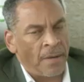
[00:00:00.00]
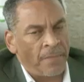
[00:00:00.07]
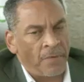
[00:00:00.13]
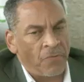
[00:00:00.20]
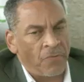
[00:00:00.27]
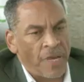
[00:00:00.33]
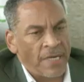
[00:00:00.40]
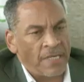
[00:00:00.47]

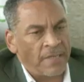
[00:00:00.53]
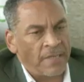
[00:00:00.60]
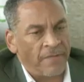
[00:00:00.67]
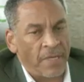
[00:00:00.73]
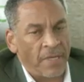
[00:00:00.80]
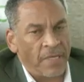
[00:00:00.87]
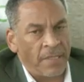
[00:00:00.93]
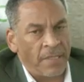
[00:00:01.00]
the rates have
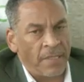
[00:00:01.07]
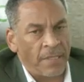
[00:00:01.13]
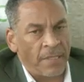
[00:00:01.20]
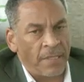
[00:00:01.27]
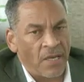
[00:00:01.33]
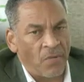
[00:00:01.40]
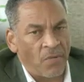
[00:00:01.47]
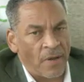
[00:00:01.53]
been
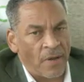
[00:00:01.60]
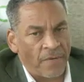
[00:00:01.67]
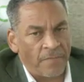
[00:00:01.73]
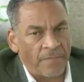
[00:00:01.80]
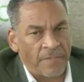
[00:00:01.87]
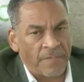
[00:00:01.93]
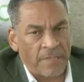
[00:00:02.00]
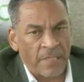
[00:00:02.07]
anywhere
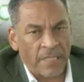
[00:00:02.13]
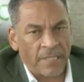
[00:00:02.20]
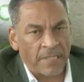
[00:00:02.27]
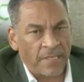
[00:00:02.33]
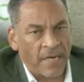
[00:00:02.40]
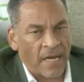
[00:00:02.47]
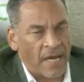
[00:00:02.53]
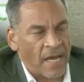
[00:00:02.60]
from
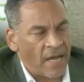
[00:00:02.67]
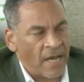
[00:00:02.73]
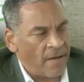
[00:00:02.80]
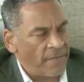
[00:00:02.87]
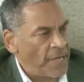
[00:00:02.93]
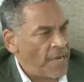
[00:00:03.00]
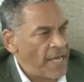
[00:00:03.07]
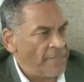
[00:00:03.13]
6.5%
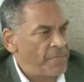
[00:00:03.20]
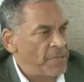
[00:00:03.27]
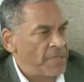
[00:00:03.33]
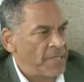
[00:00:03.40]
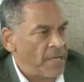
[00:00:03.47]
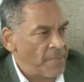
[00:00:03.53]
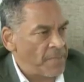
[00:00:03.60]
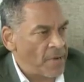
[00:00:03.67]
to
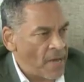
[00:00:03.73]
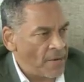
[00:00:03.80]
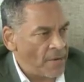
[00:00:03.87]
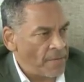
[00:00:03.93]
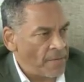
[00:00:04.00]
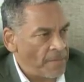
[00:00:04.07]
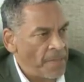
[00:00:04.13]
8% per annum.